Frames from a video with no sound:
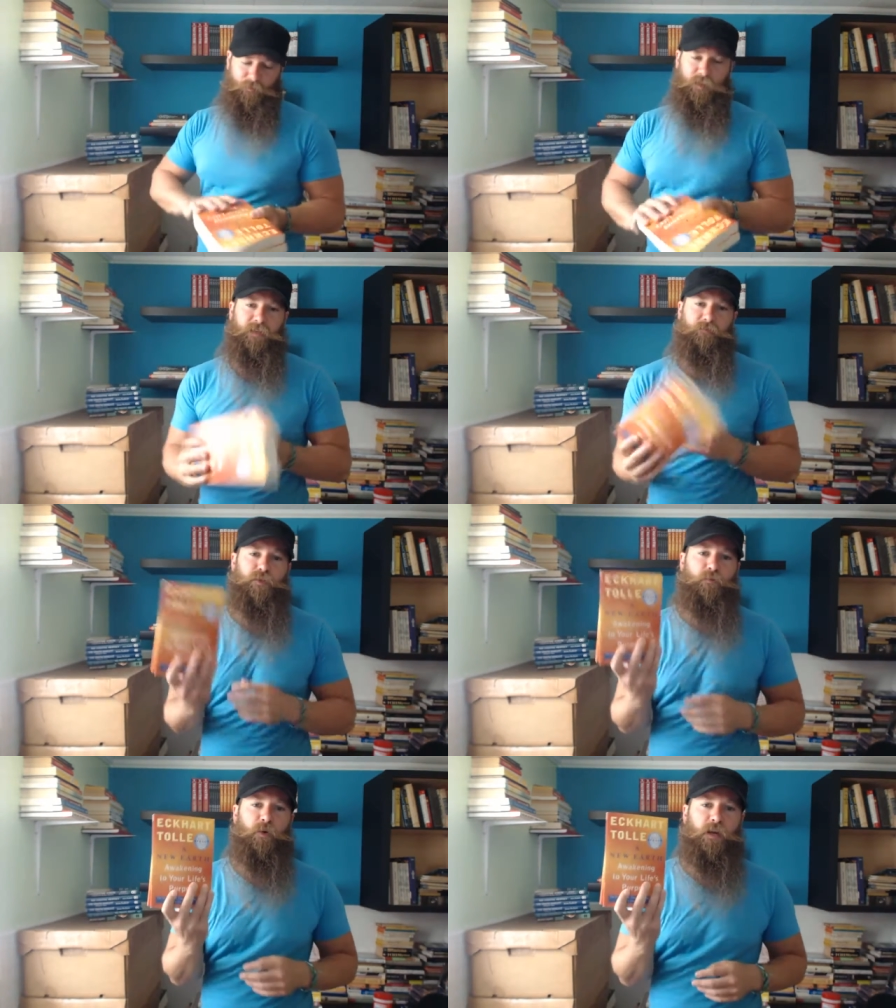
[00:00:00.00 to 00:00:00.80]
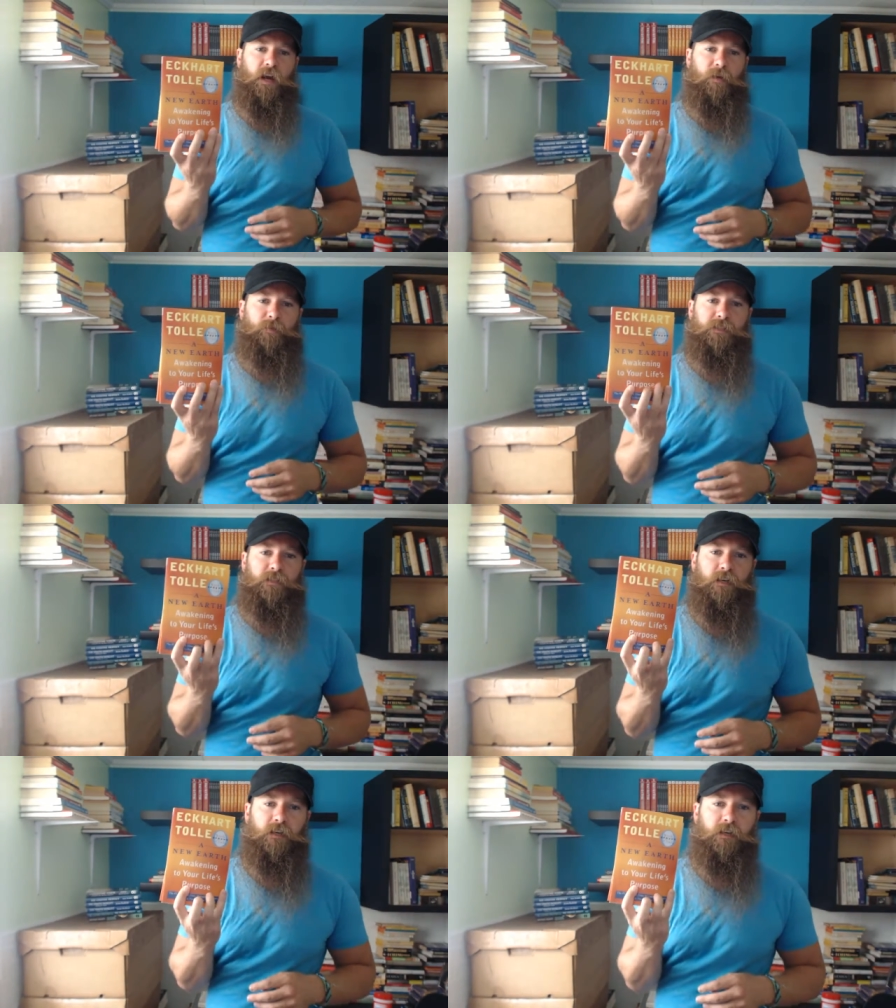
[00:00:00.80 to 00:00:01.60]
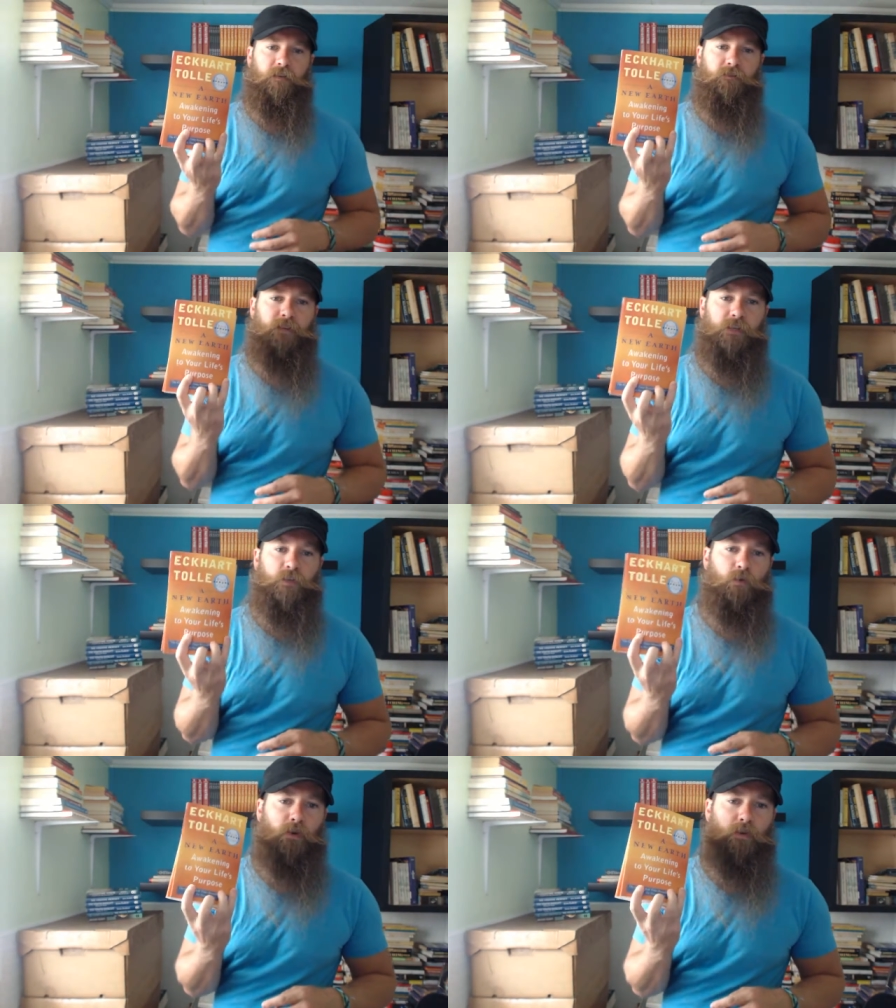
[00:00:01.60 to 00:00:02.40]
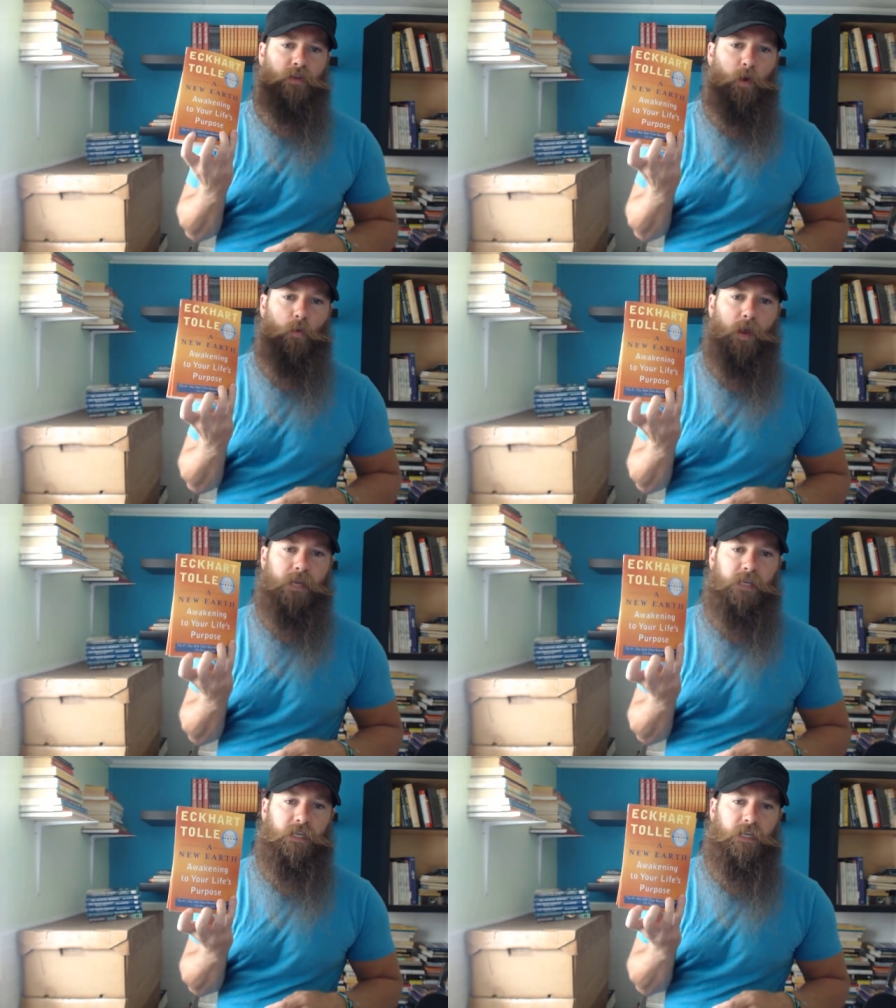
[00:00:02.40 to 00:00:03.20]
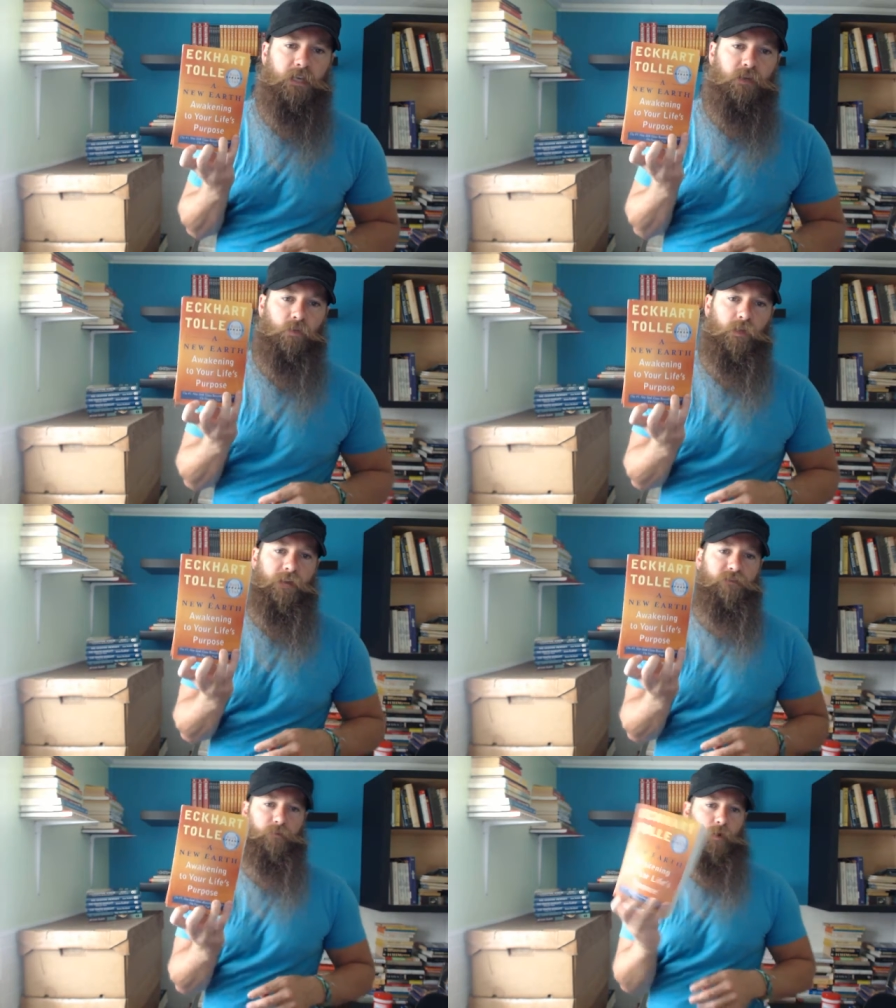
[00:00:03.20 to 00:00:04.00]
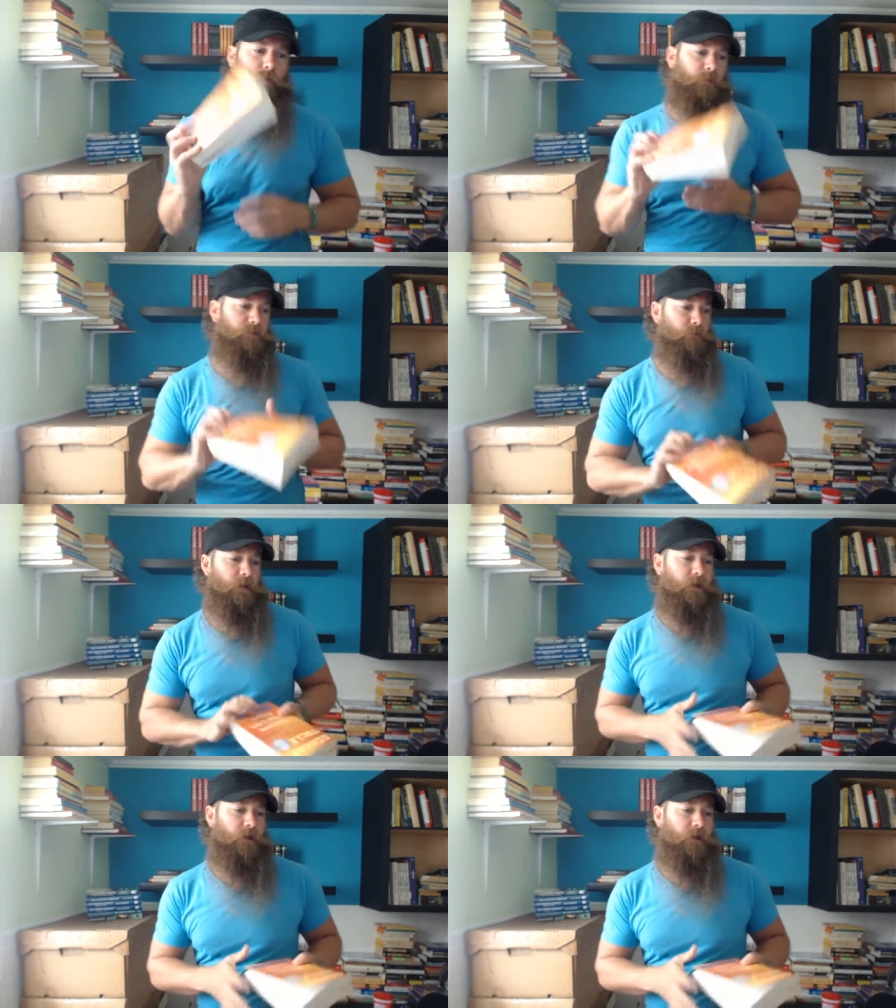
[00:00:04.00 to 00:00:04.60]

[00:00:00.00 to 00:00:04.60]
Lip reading: picked up 2 more copies of A New Earth, Awakening Your Life's Purpose by